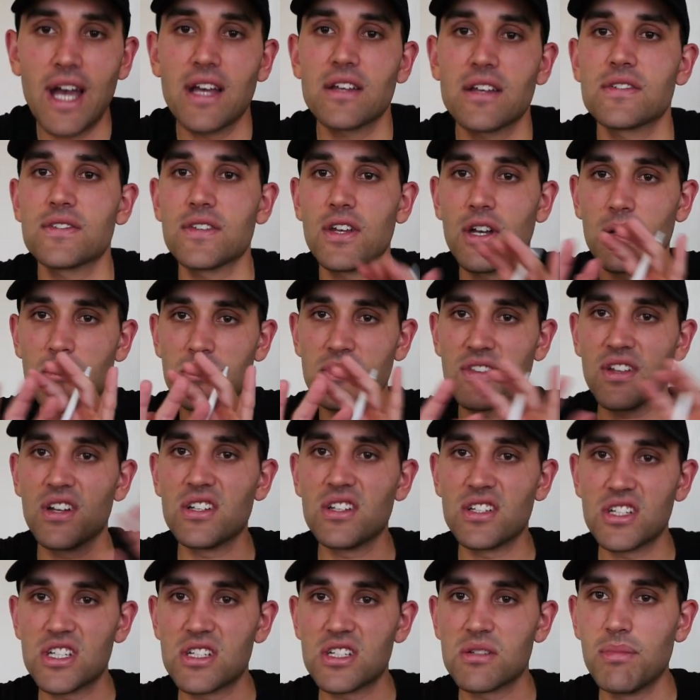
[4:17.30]
x terms that I
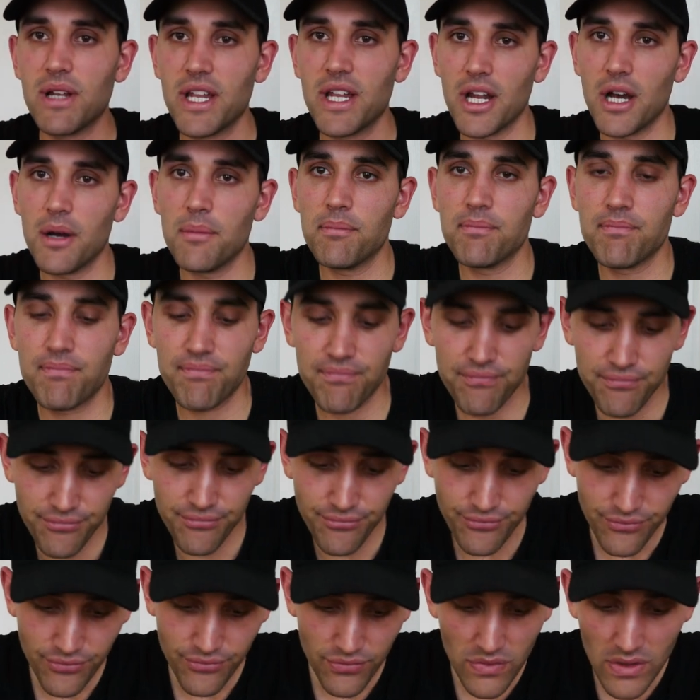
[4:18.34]
just split up.
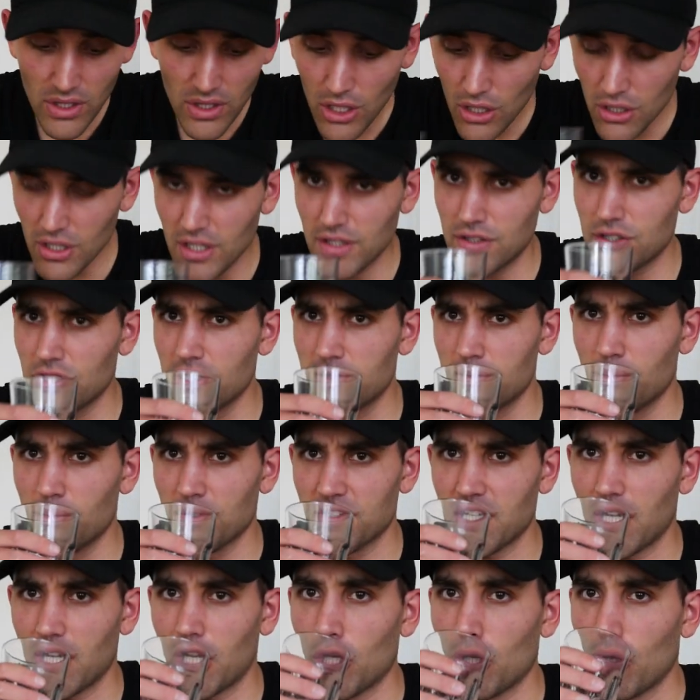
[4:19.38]
Excuse me, one
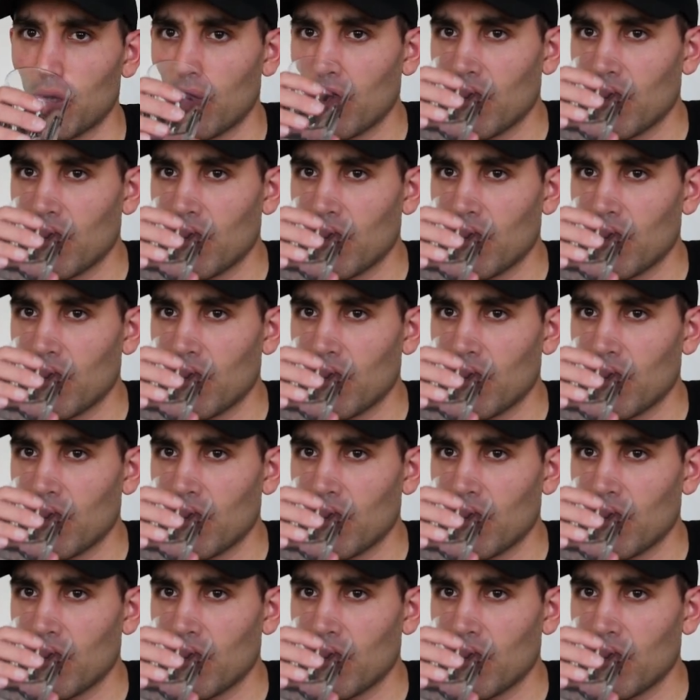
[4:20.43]
second.